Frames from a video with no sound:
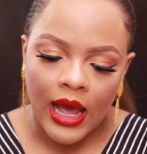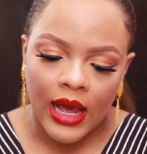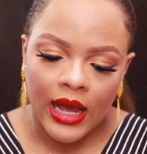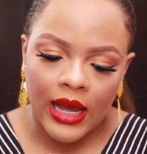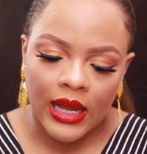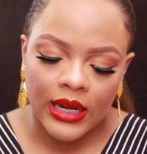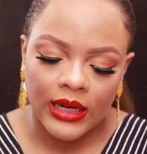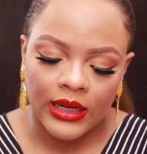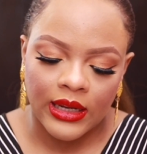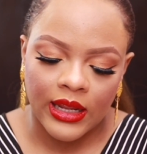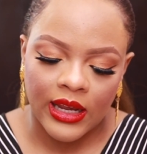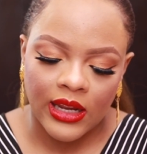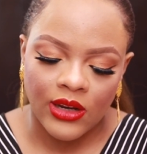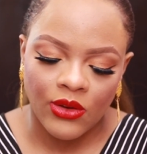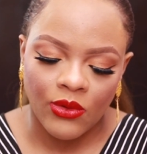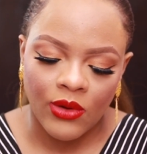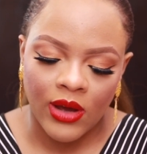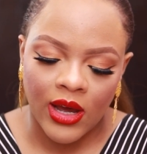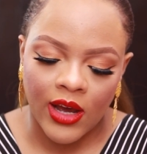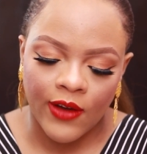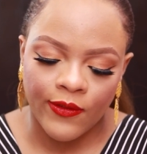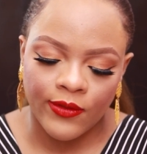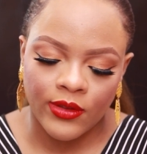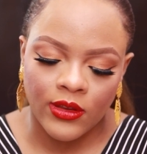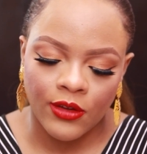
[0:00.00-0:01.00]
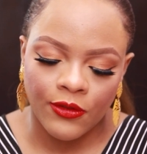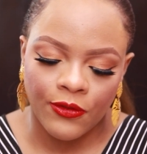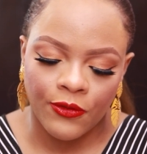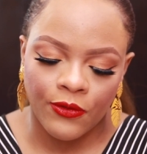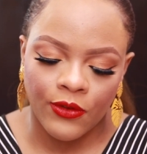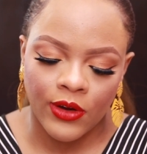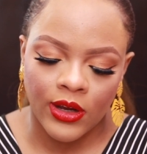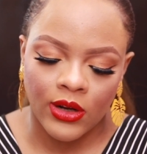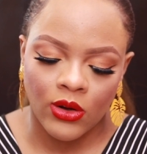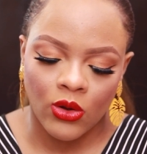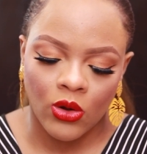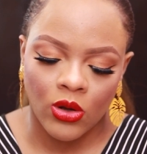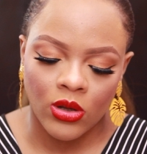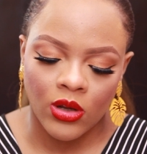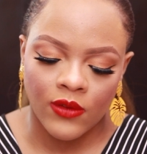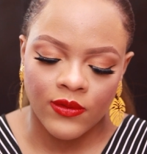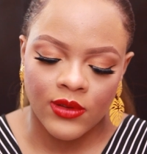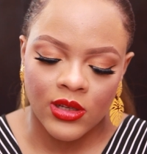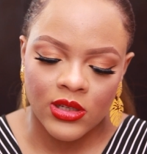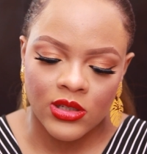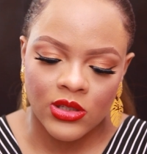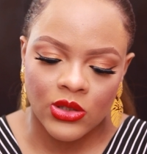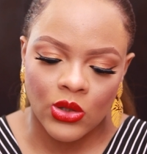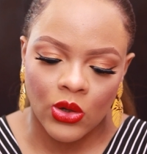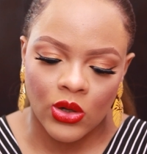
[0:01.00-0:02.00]
and then you have different, all of
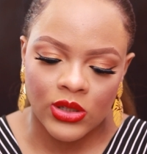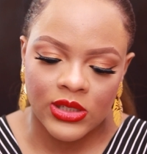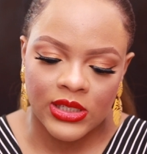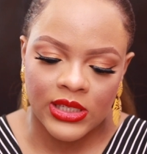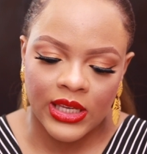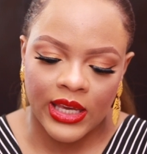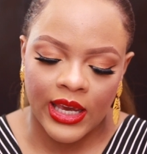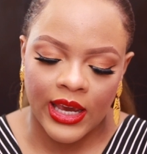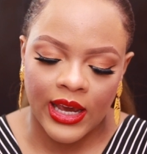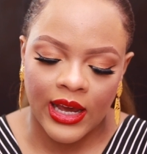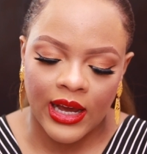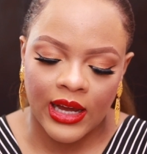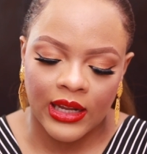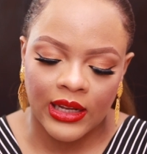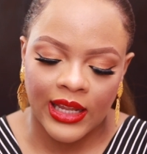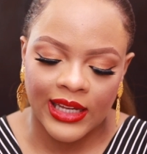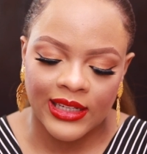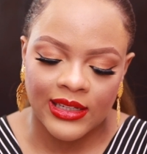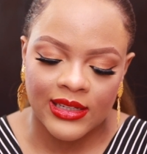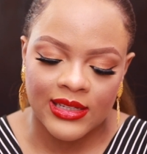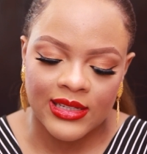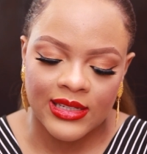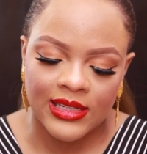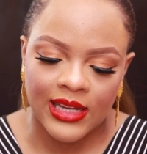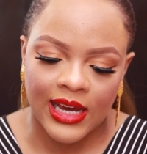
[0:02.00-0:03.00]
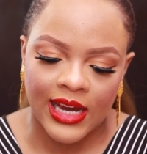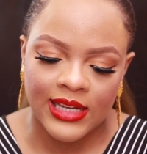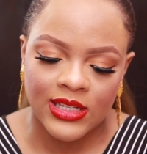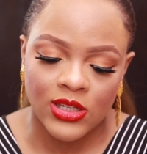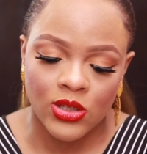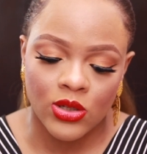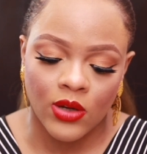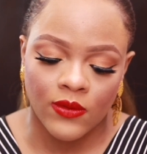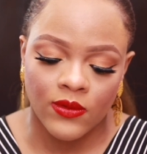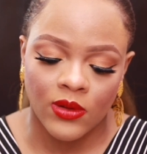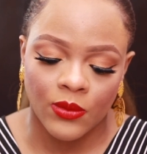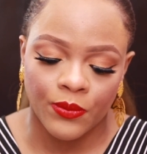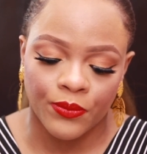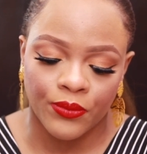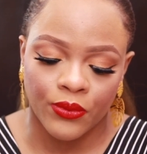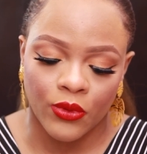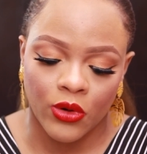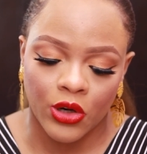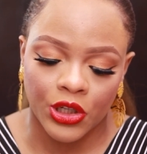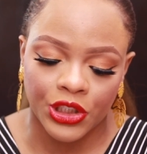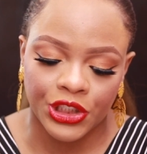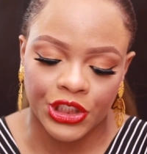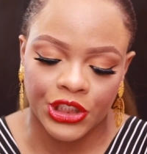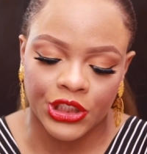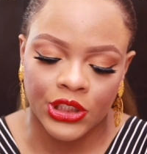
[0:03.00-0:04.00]
these dots here are like the sizes of the
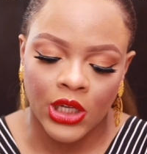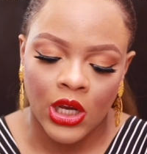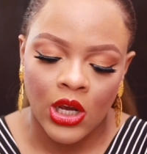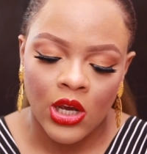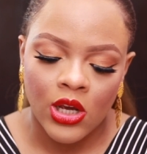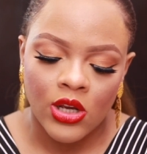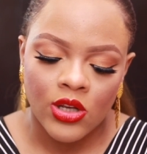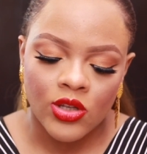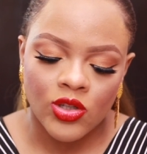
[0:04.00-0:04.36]
brush.